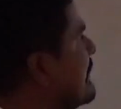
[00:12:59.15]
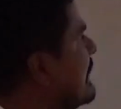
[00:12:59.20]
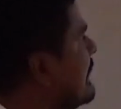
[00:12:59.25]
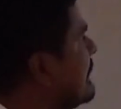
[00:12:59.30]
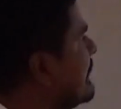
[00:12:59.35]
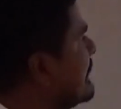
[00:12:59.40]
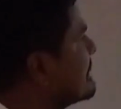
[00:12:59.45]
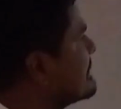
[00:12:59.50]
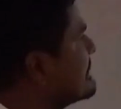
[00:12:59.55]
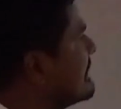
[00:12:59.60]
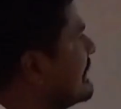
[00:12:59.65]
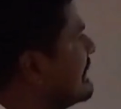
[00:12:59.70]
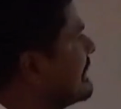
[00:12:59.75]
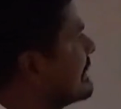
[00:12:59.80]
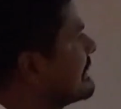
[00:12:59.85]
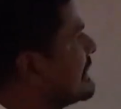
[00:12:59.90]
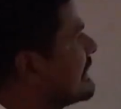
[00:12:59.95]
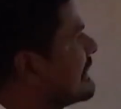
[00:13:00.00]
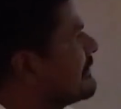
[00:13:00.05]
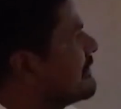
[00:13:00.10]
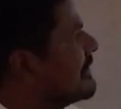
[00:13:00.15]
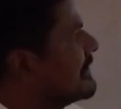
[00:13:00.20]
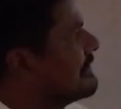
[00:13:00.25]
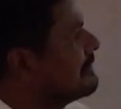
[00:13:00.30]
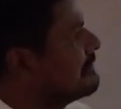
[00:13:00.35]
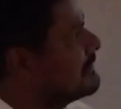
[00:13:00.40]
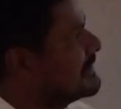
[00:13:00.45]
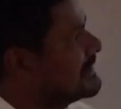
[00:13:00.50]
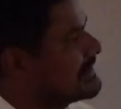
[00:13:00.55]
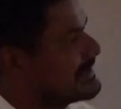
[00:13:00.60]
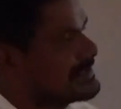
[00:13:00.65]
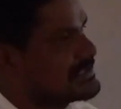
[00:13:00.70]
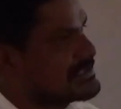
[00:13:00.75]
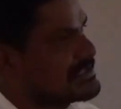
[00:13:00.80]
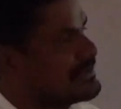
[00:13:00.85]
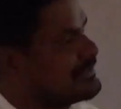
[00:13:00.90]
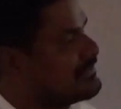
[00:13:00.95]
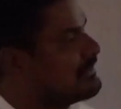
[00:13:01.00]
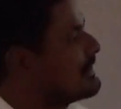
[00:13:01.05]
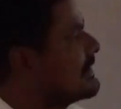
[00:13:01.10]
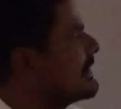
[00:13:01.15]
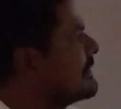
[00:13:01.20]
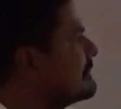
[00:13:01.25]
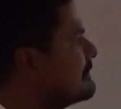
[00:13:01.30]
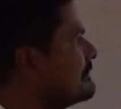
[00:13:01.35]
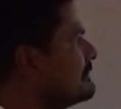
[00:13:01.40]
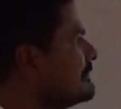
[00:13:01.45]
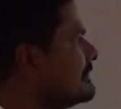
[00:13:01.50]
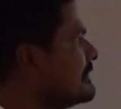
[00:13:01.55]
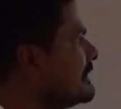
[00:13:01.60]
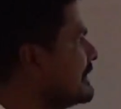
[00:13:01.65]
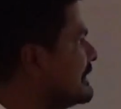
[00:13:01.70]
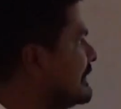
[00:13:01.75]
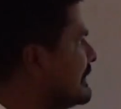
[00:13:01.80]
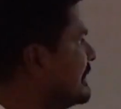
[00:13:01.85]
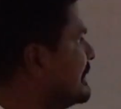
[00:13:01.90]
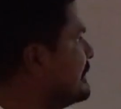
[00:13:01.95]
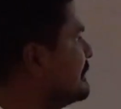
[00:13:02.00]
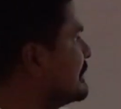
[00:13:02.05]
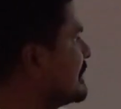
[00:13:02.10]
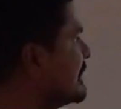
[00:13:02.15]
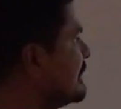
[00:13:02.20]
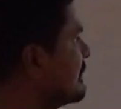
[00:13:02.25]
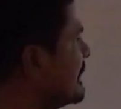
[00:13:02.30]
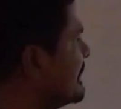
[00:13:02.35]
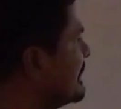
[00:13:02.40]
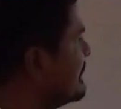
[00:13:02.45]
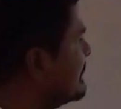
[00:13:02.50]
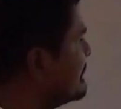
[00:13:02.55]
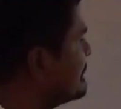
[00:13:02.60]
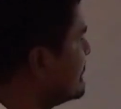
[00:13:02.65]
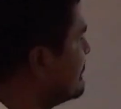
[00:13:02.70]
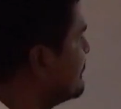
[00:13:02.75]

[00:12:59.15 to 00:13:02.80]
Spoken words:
And next, electric bulb, it is denoted by this